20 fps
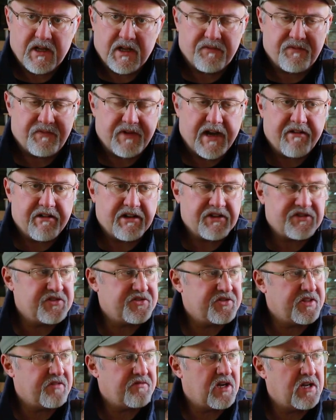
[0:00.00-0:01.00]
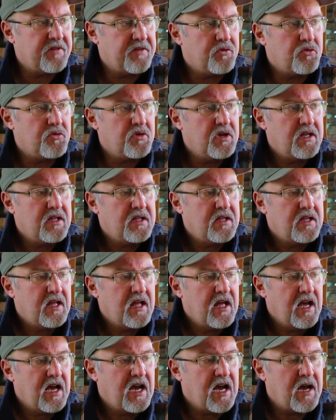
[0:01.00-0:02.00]
variances in the rifle
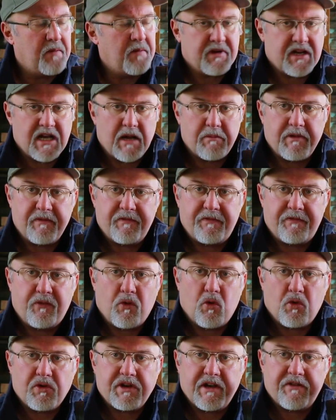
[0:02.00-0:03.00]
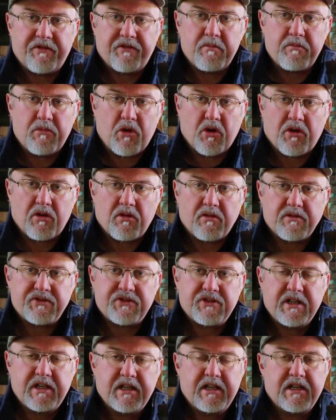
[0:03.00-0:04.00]
come in four different
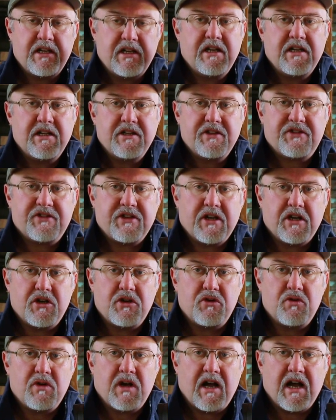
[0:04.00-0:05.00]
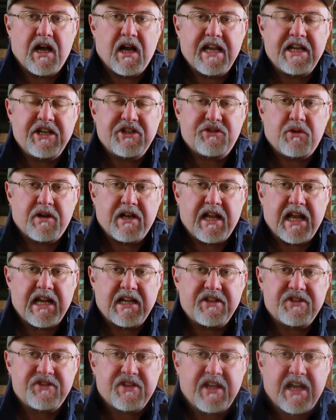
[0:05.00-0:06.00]
models. So each one
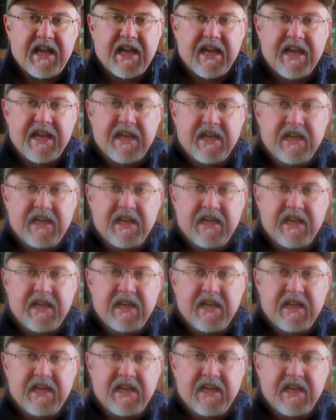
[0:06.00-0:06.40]
has a